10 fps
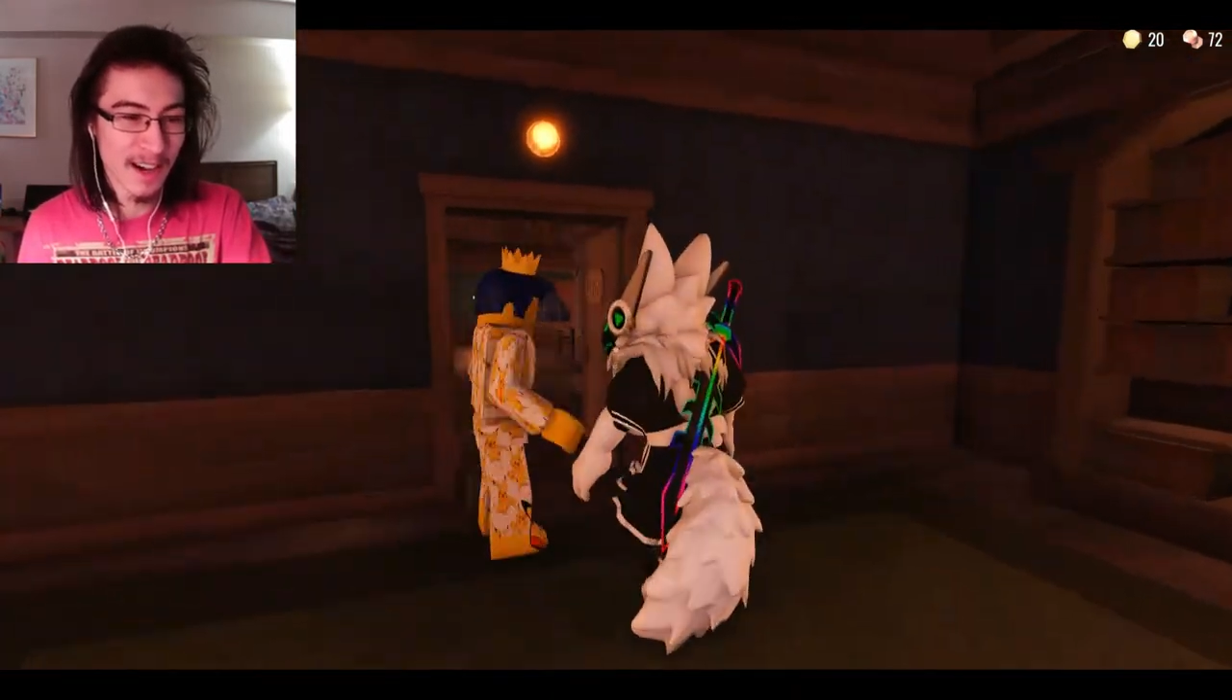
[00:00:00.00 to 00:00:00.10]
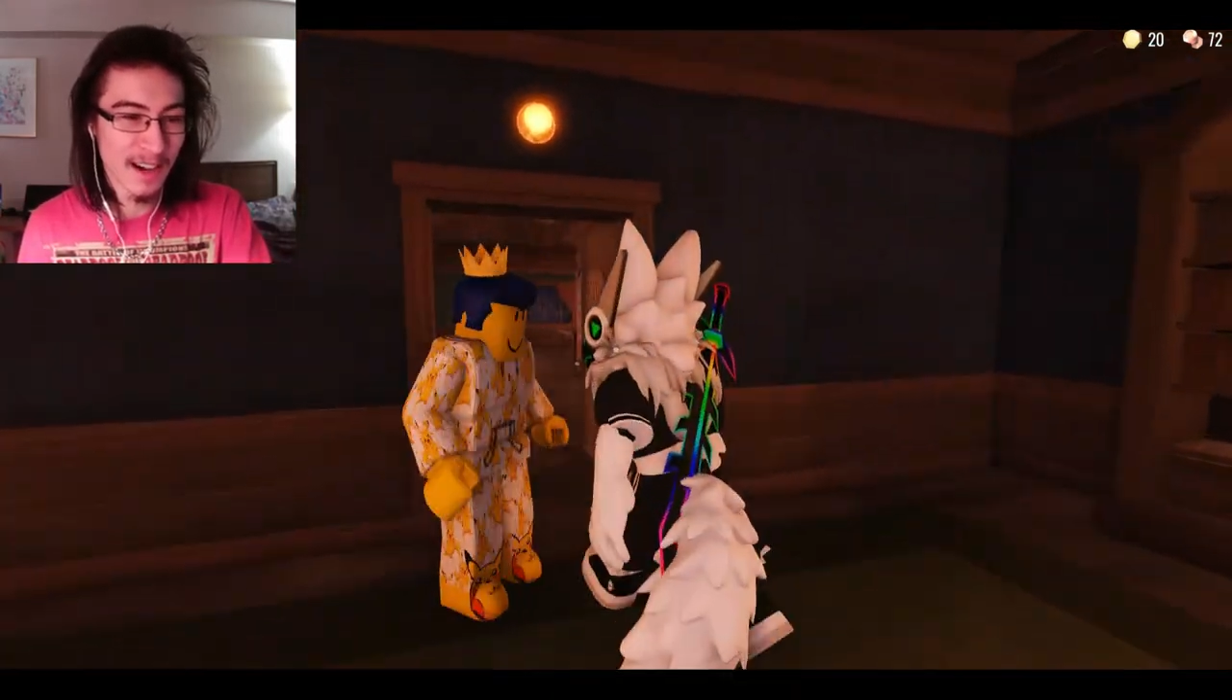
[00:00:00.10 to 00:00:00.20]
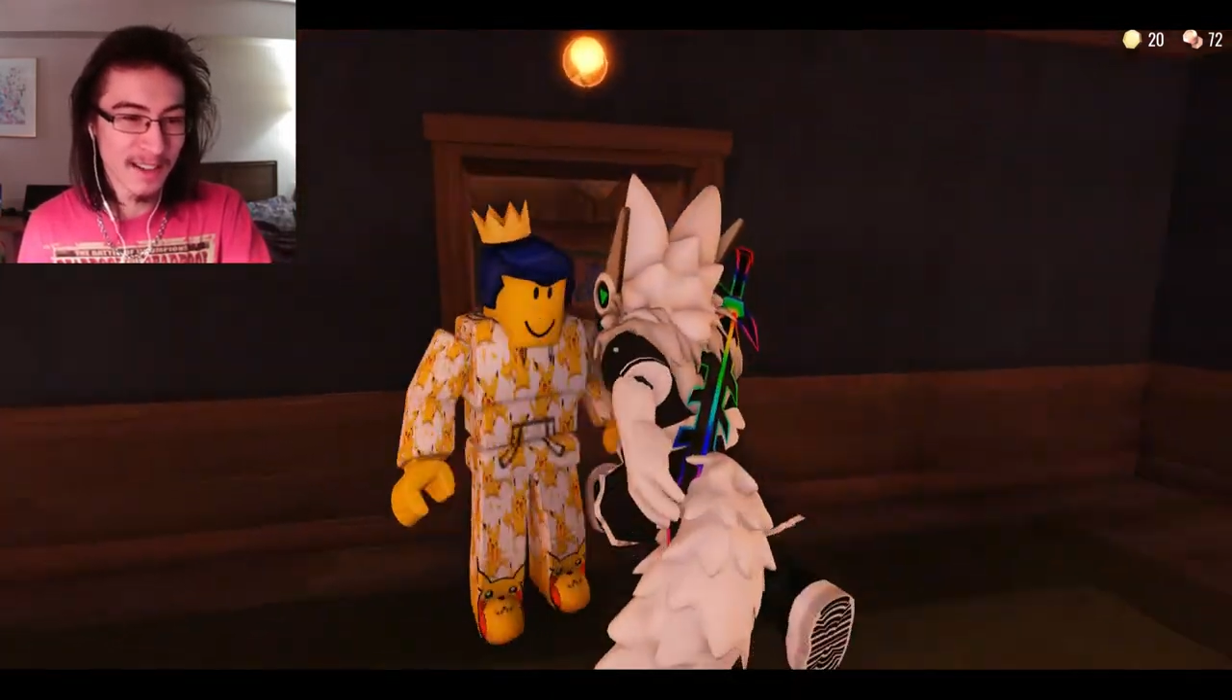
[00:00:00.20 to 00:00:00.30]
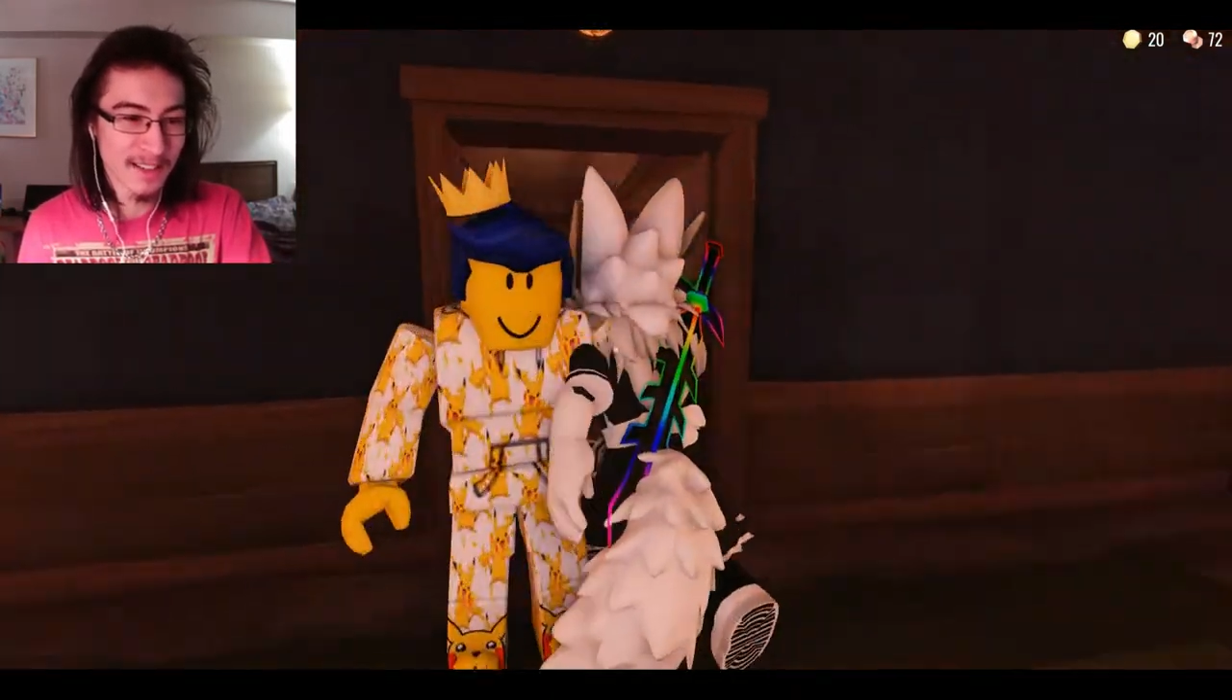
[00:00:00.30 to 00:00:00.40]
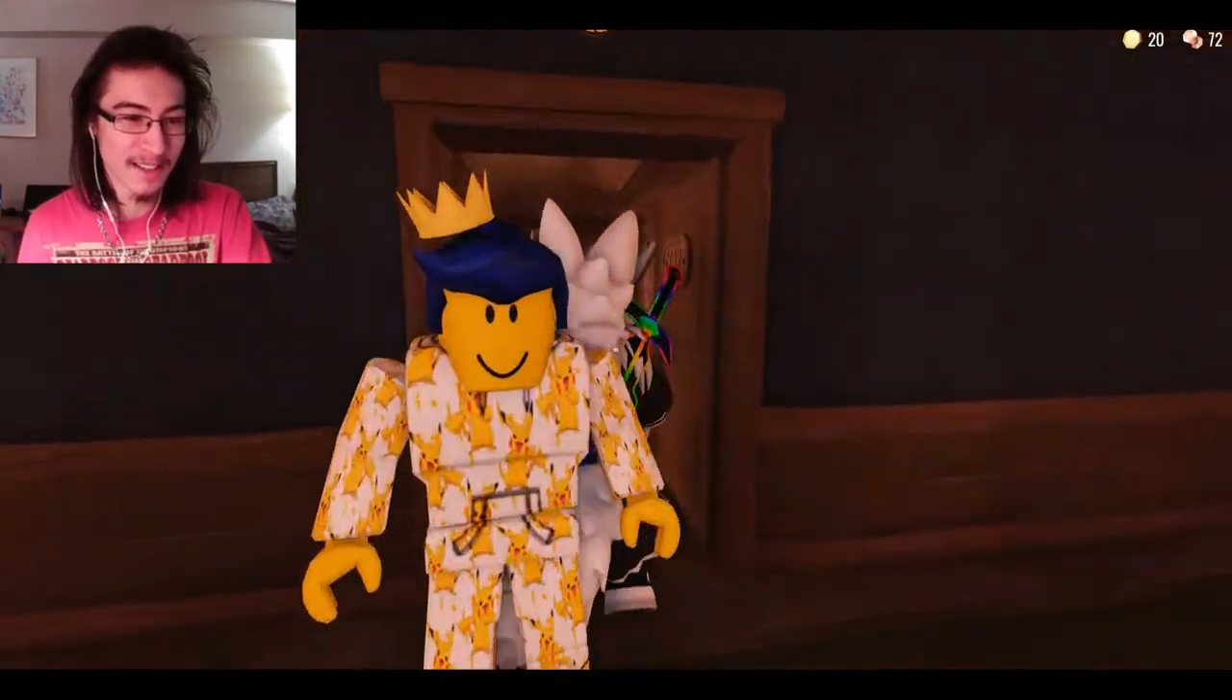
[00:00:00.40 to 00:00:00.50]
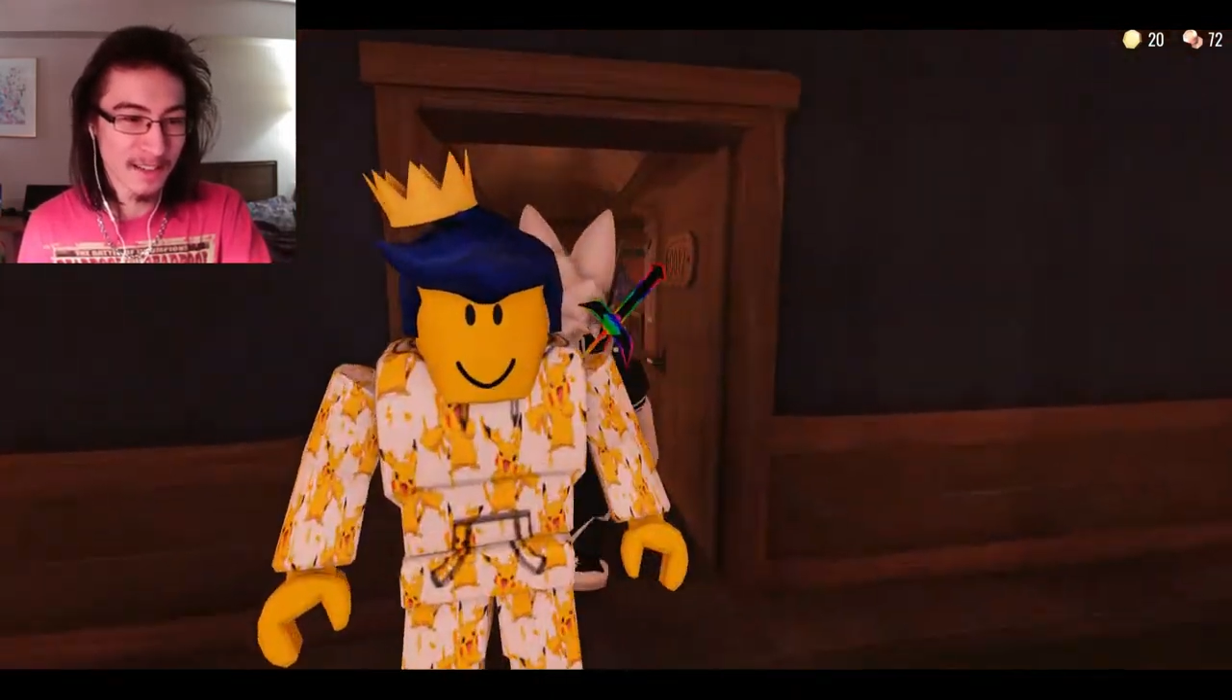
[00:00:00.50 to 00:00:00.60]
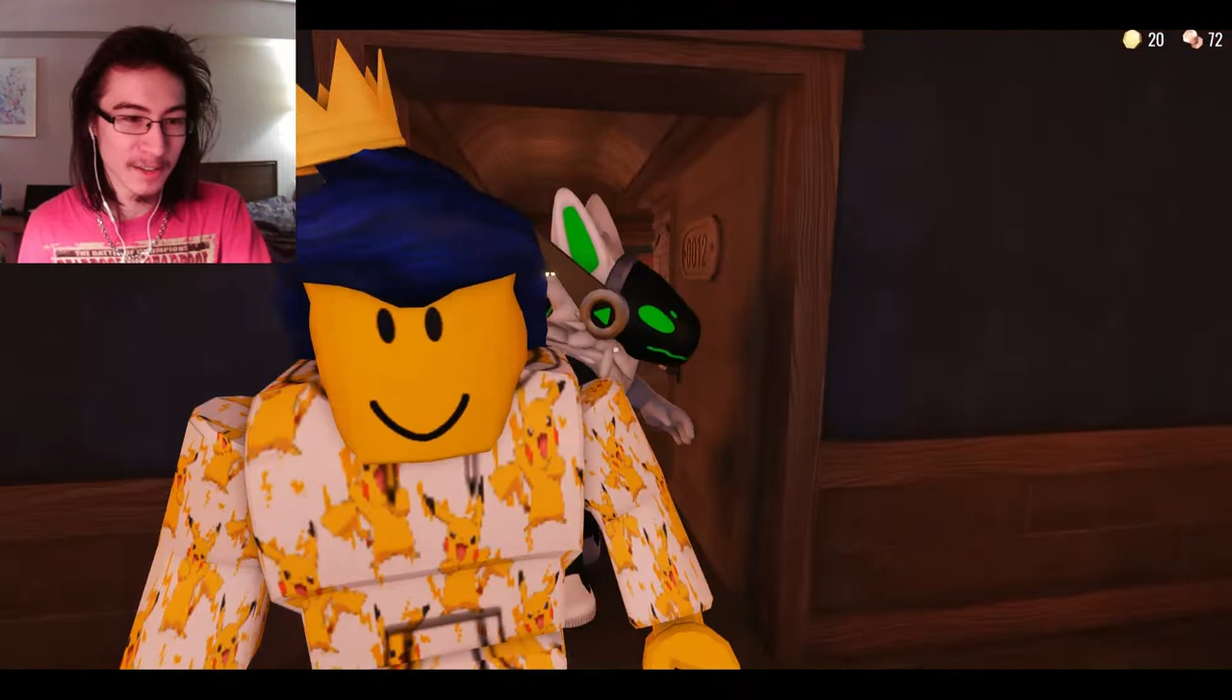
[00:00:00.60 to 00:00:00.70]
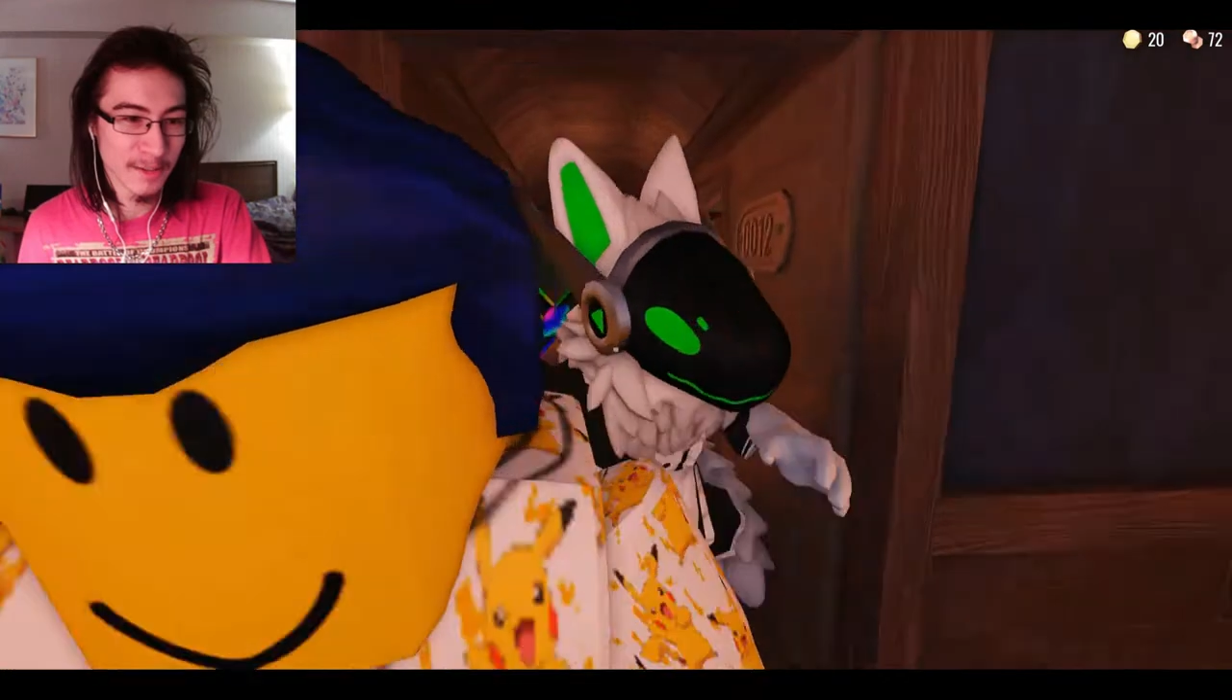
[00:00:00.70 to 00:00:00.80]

eyes. Like could